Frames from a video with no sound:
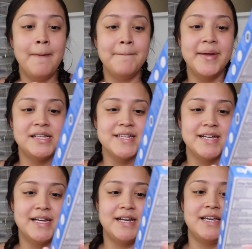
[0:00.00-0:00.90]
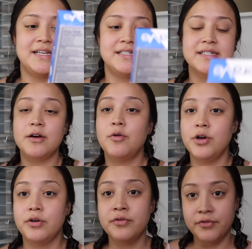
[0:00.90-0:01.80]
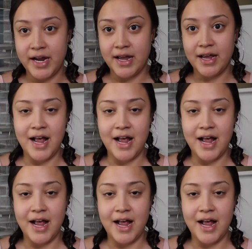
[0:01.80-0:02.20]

but it is oil free,